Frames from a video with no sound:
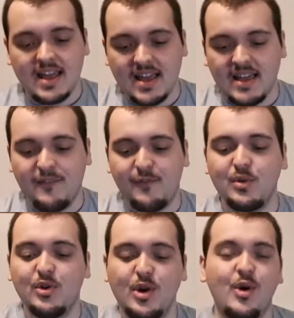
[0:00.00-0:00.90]
If you
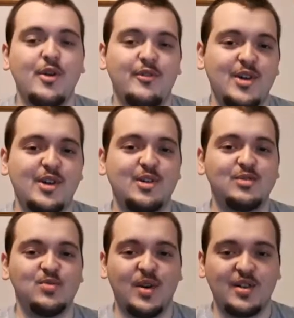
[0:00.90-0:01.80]
know your vehicle
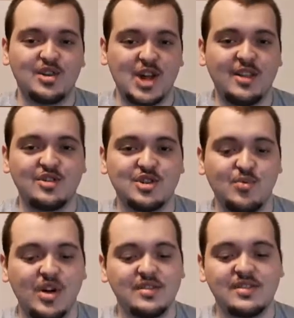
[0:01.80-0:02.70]
is one of the challenging
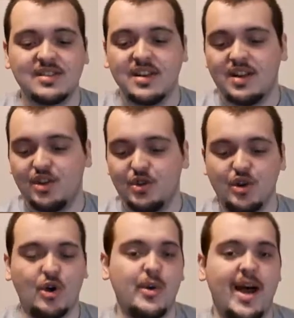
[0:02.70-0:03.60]
ones, you know
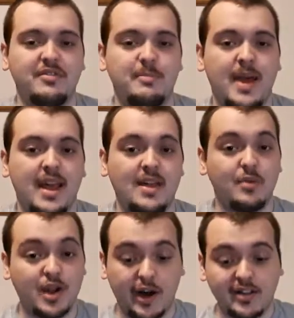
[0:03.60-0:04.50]
you have to pay.
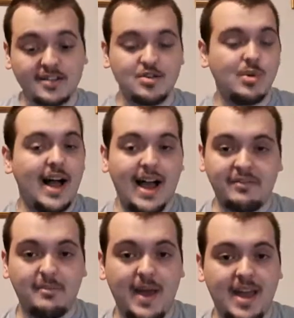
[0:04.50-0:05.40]
Regardless, you will have
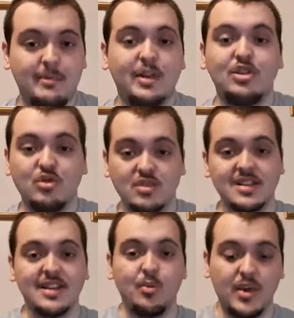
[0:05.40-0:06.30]
to pay, but
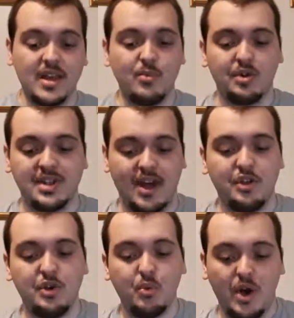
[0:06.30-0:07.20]
usually we will tell
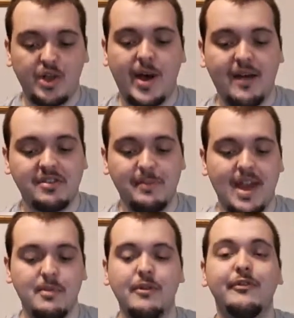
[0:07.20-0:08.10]
you what you have to
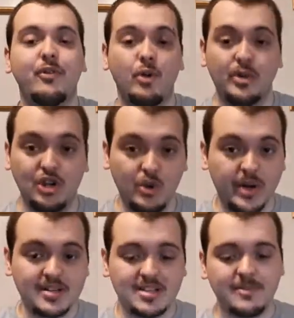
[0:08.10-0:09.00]
pay before we do
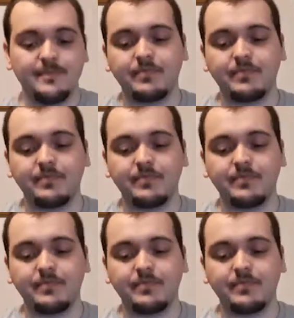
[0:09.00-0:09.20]
it.